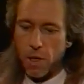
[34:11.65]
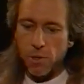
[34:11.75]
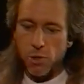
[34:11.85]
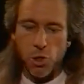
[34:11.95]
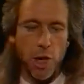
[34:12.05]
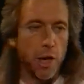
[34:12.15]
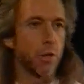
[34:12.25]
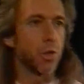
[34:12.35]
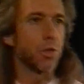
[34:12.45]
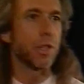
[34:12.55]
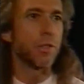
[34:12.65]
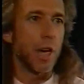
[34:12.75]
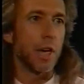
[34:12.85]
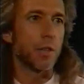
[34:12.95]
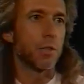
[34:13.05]
as challenges and
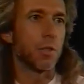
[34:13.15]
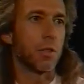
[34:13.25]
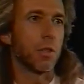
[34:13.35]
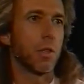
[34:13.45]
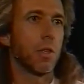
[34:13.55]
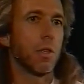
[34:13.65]
tests